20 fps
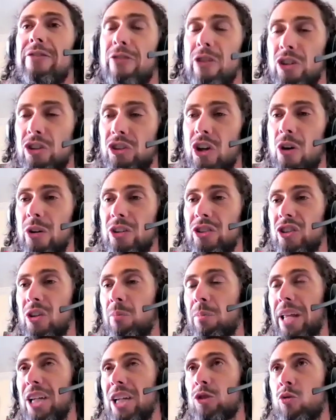for the Stoics is a
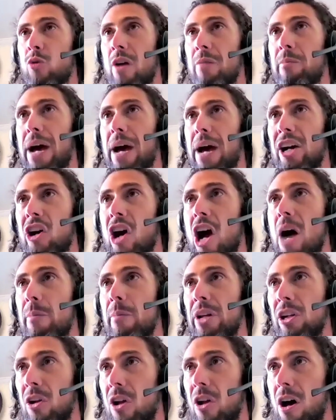place run by a
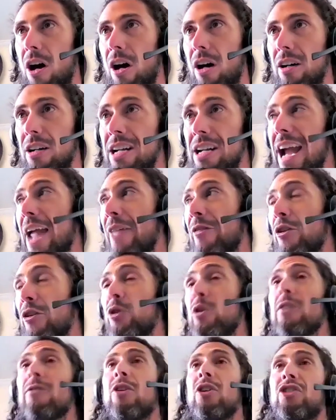common law, and the
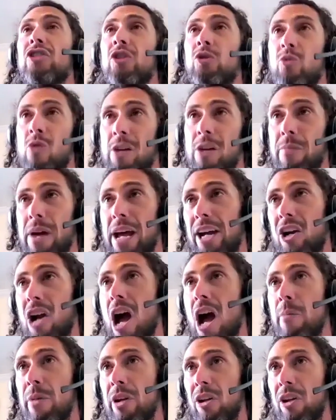universe is run by a
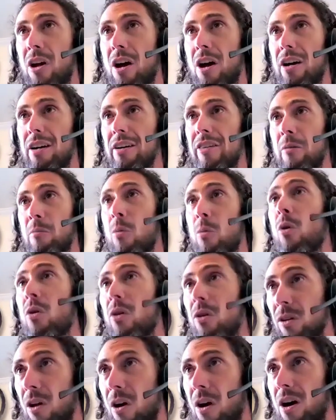common law, the
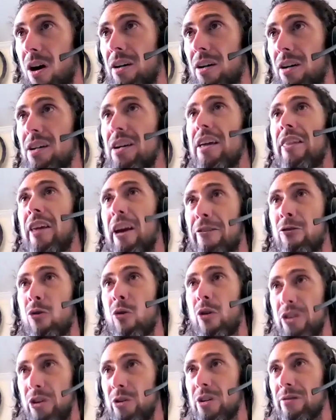moral law.
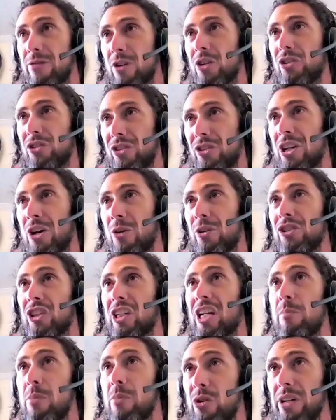Therefore, the universe, you know, is a
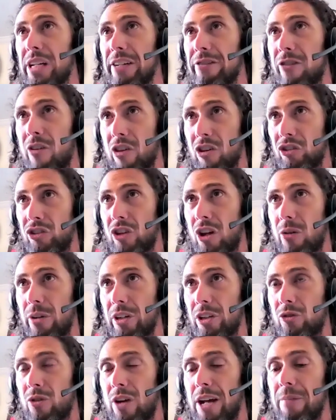community for the
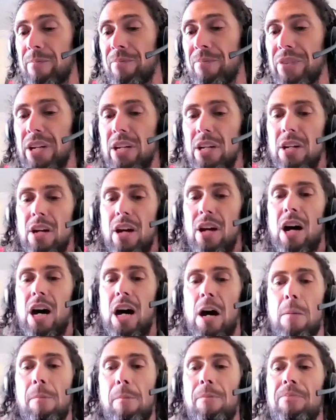Stoics. Right.
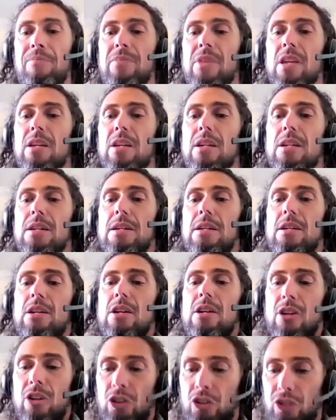Um,
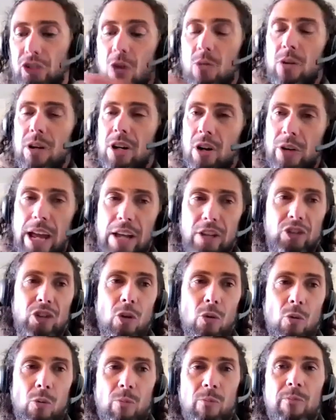so, OK,
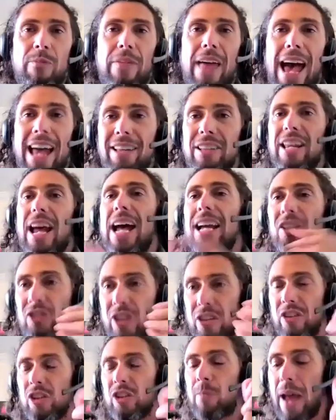so that ties
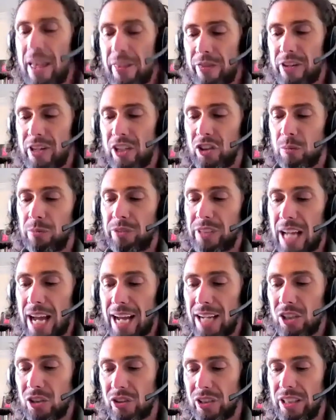in, this pantheism
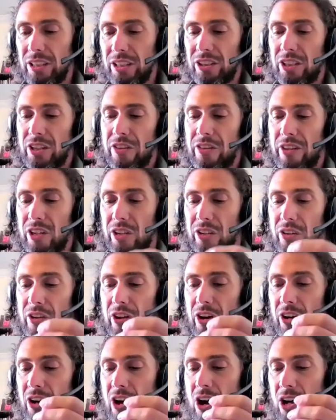ties into the,
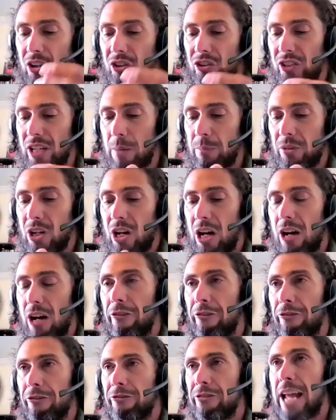their concept
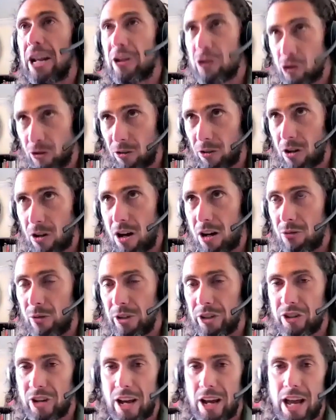of natural law,
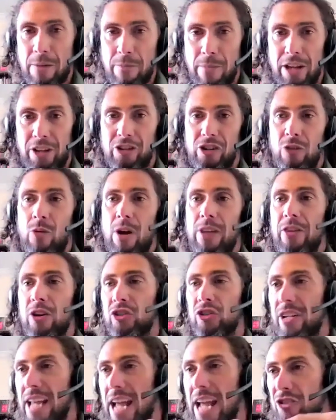which I, I mentioned. Right.
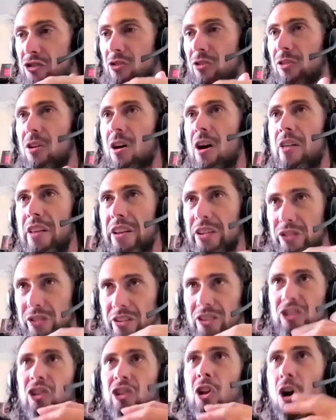There's a natural law that is
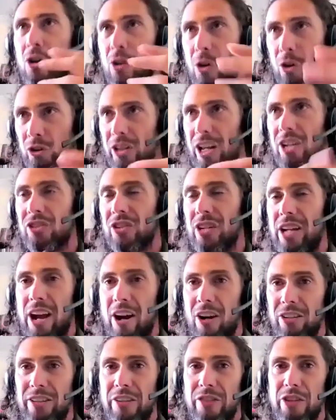this logos that is
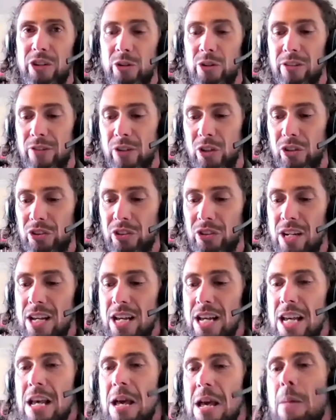inherent in the universe.
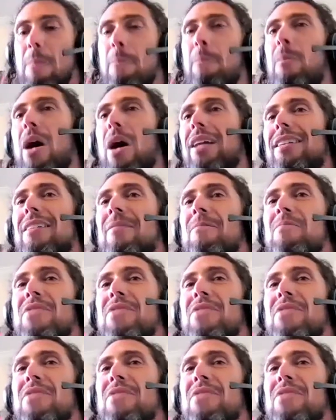But